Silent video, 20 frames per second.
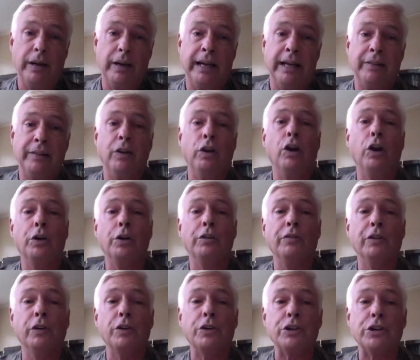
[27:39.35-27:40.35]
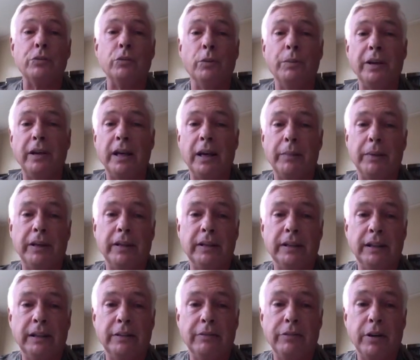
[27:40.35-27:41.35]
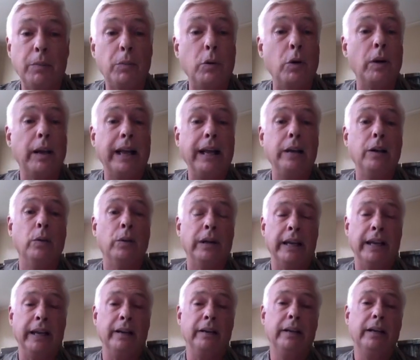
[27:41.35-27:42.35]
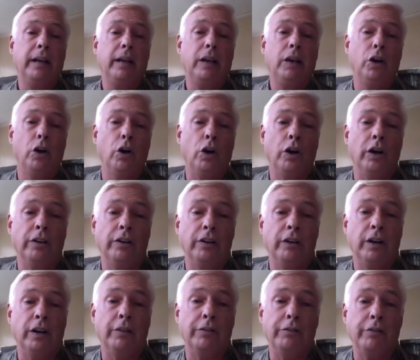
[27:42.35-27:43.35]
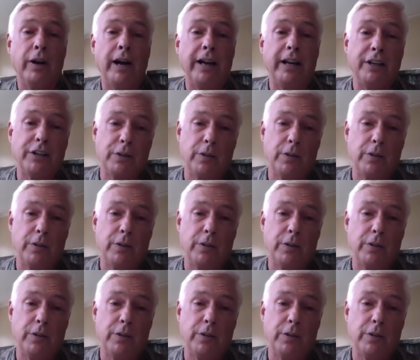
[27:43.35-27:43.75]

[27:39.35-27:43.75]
and the longer version will be coming from Orlando again on Friday.